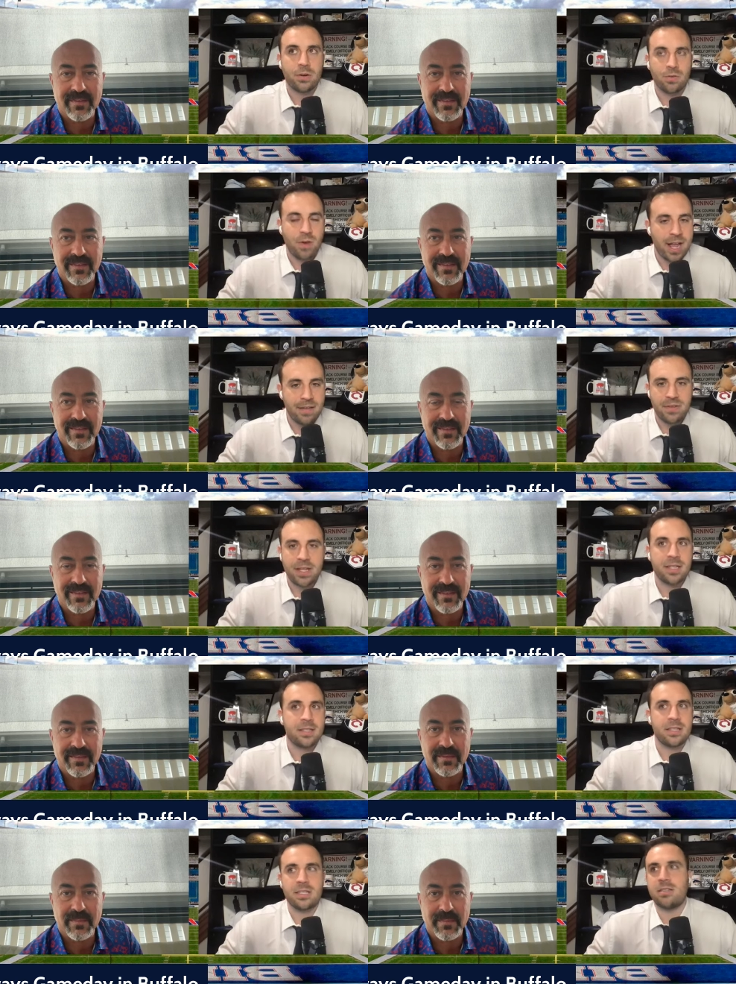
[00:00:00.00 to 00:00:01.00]

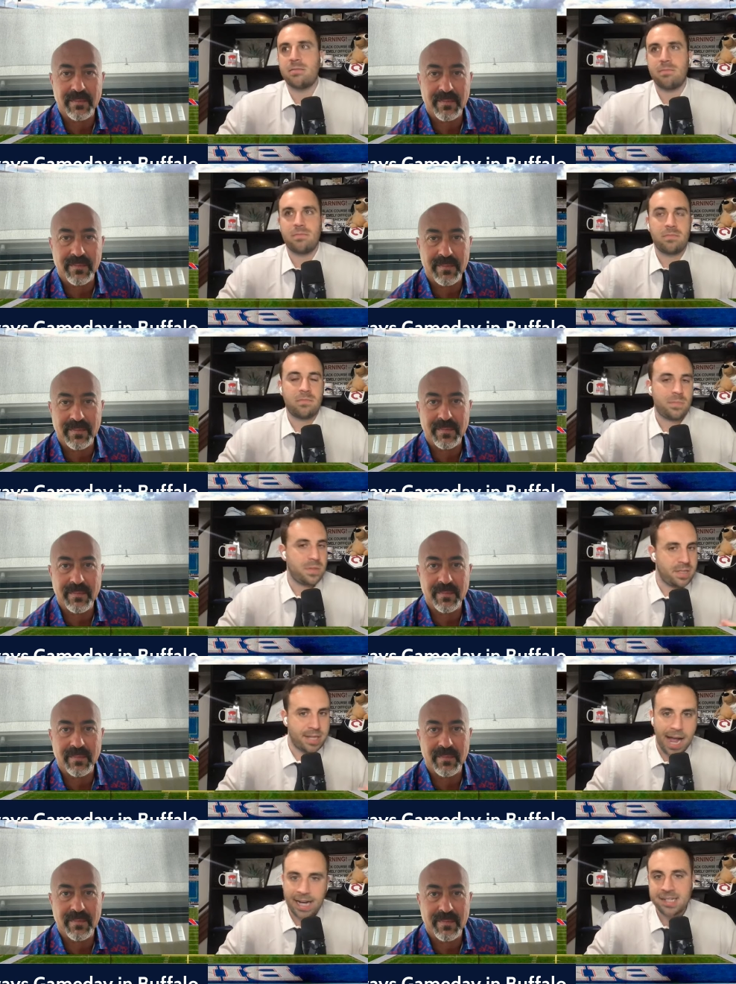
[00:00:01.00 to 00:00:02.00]
Speaker 1: Ravens,
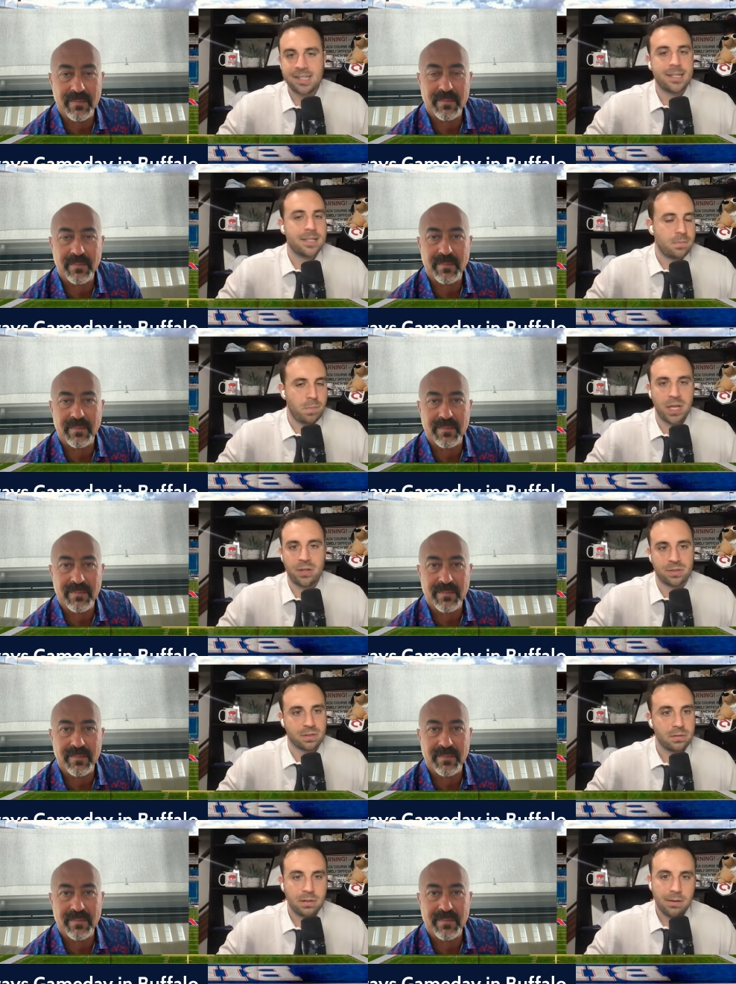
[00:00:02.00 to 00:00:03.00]
Texans,
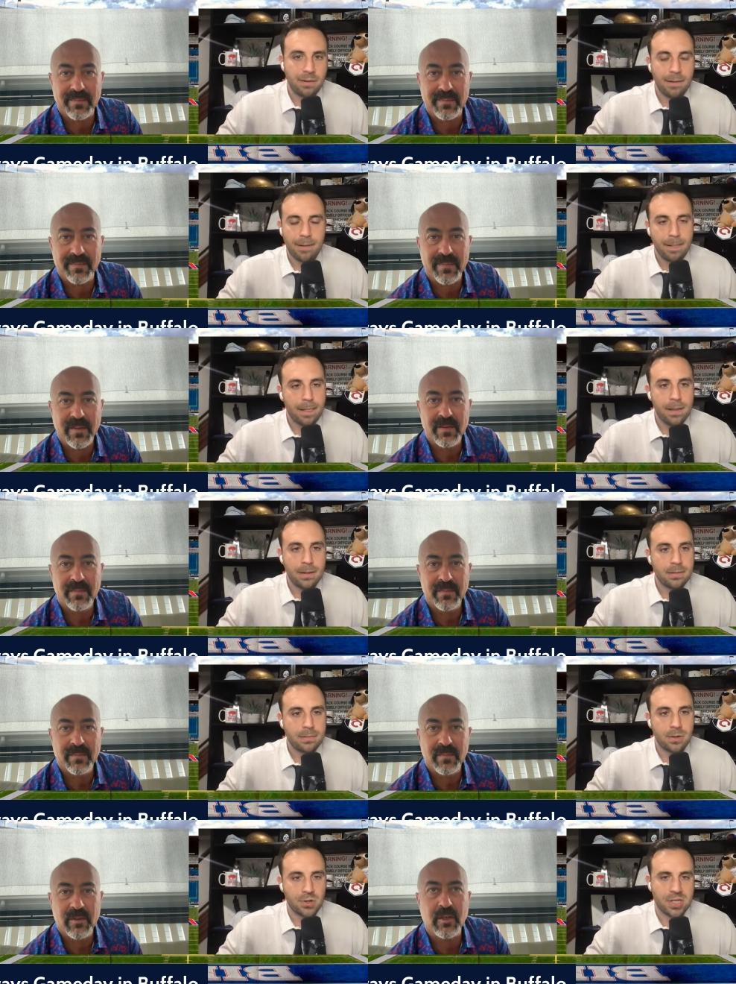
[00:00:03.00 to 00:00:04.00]
Bills
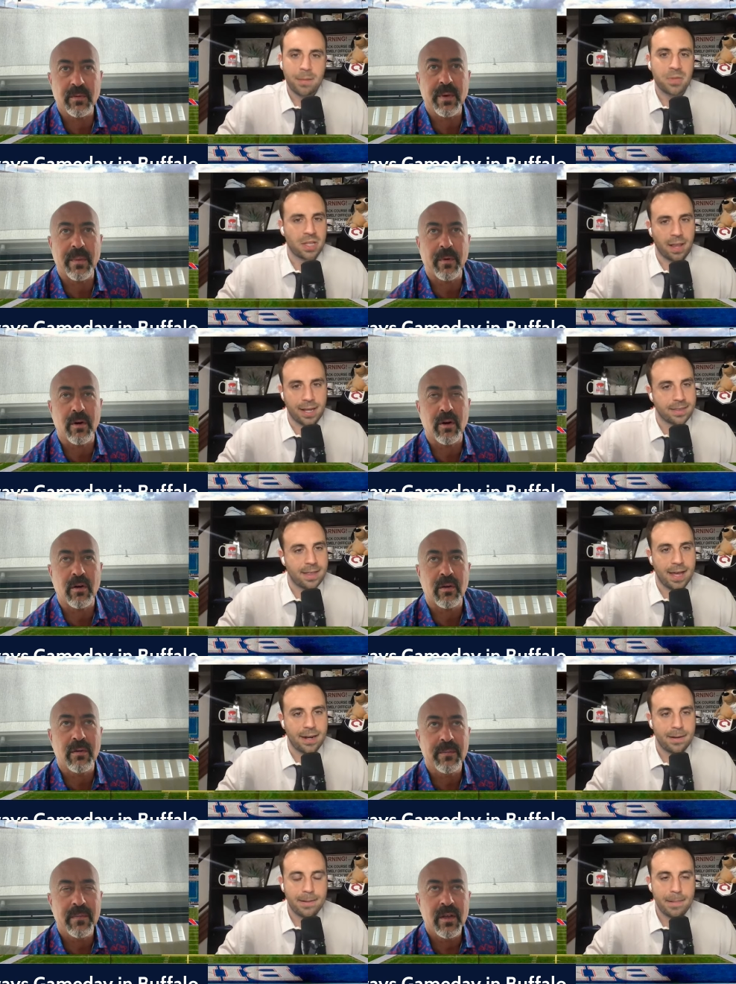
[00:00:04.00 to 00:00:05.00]
or do something remember,
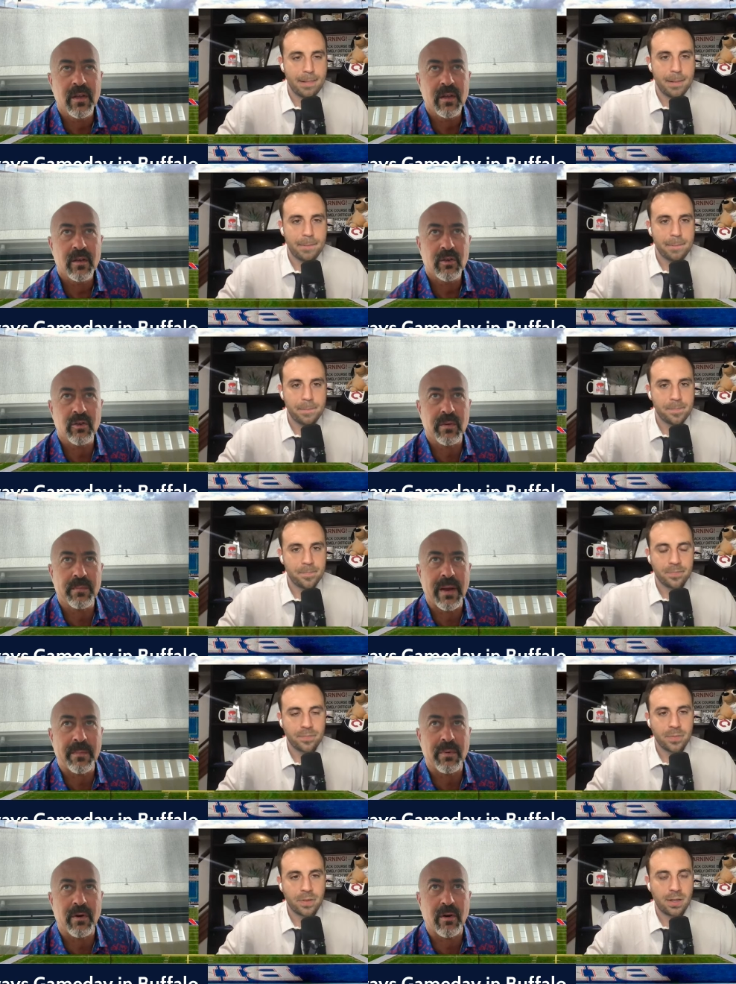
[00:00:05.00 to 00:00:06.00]
like that.
Speaker 2: Do you
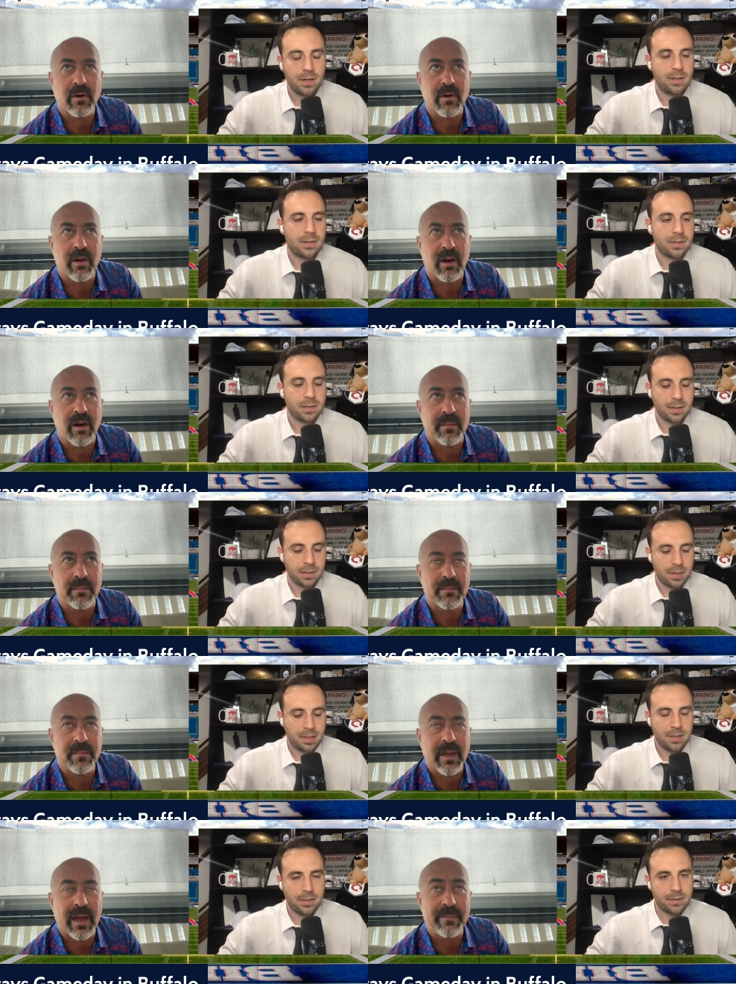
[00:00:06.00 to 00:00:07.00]
remember?
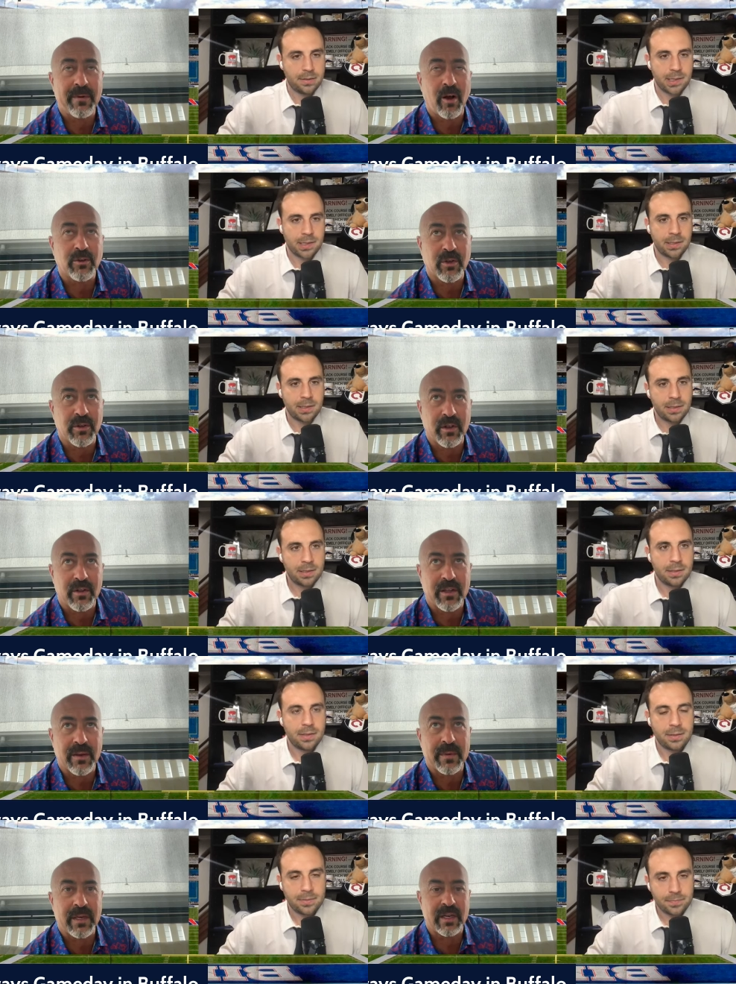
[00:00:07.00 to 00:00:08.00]
Um, also, the other
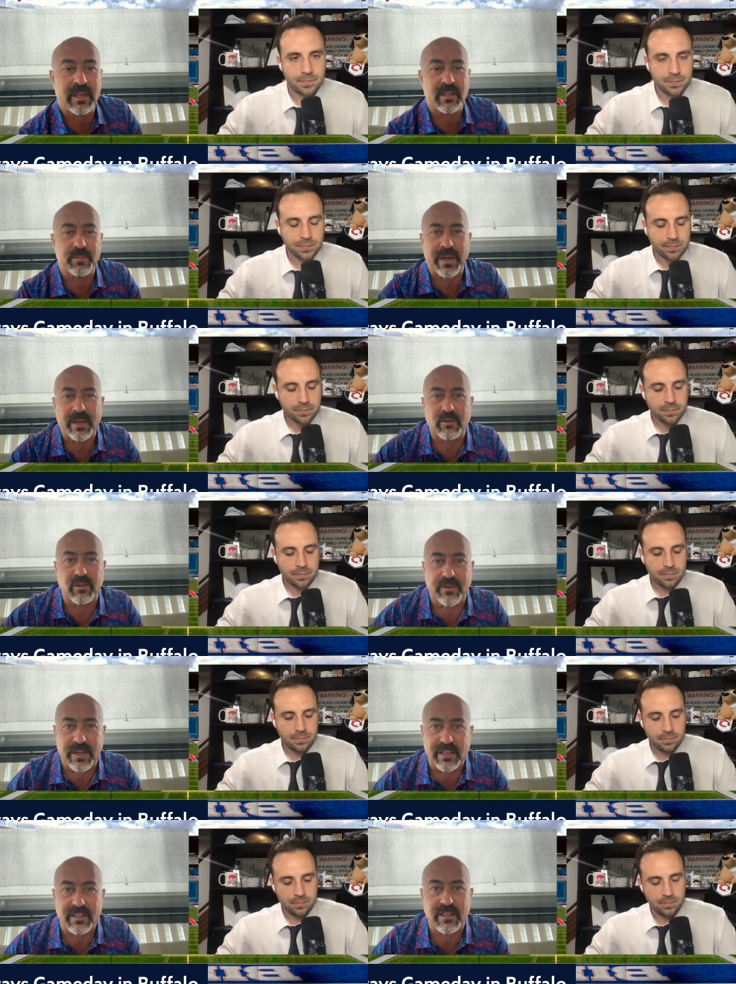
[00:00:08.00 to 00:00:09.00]
thing I've been getting is Bengals
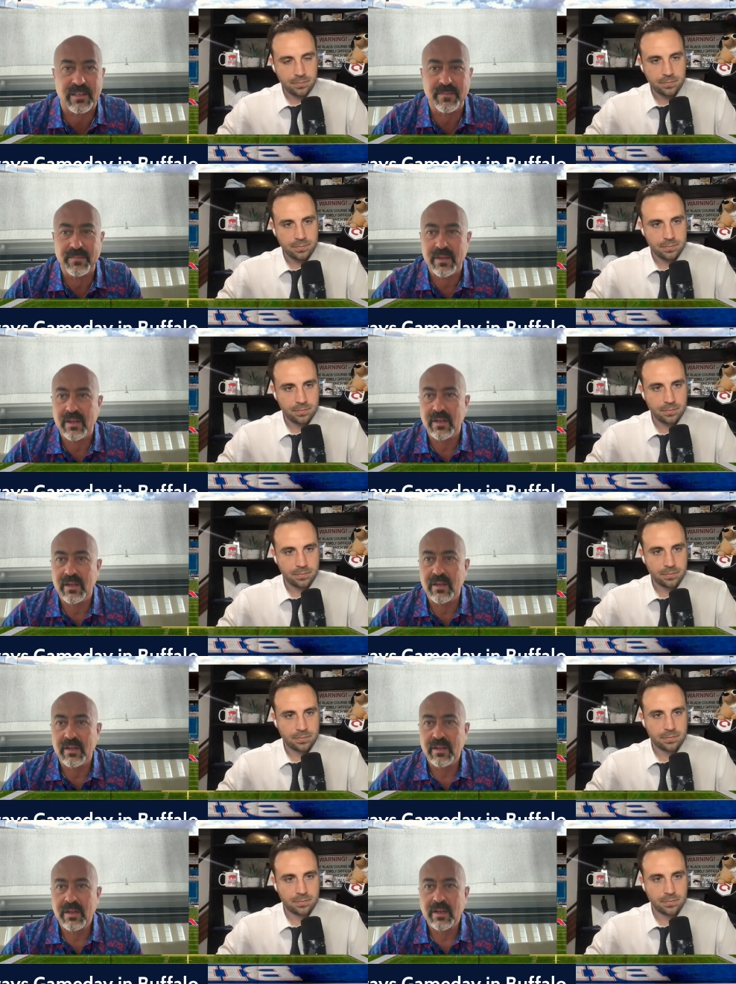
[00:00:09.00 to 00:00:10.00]
fans
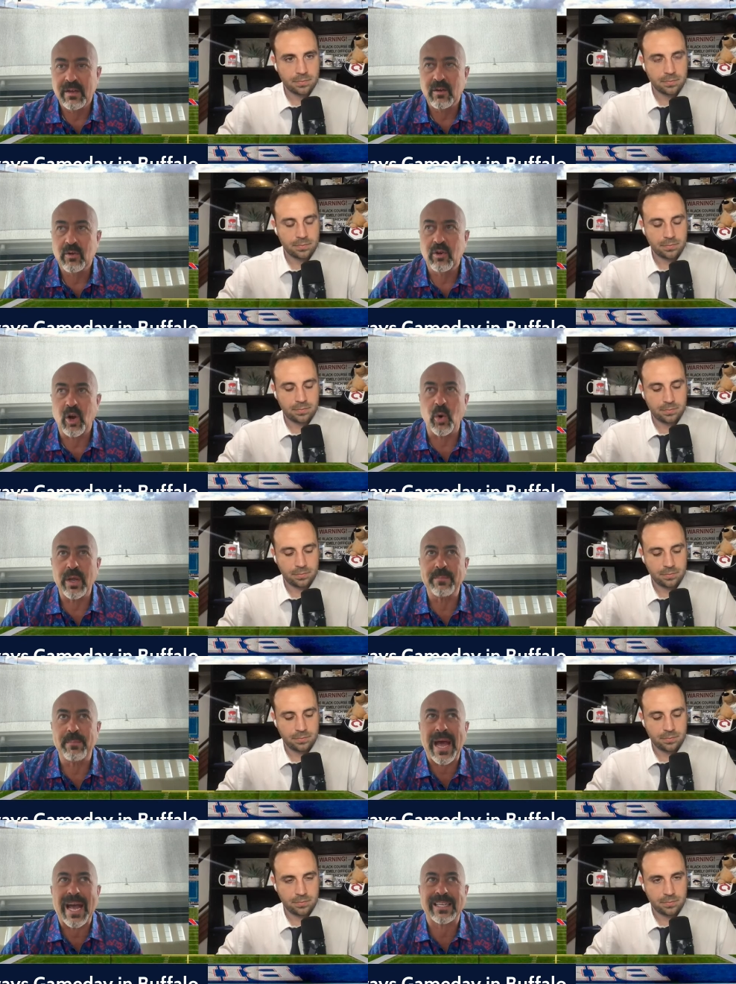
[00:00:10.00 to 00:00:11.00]

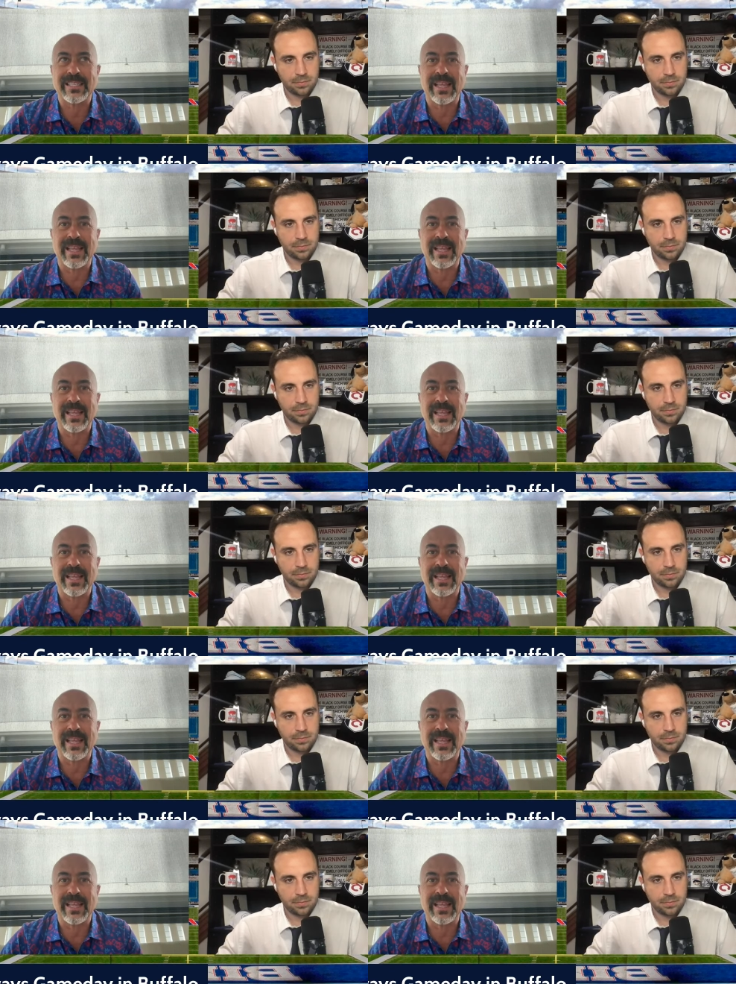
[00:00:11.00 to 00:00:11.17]
going back to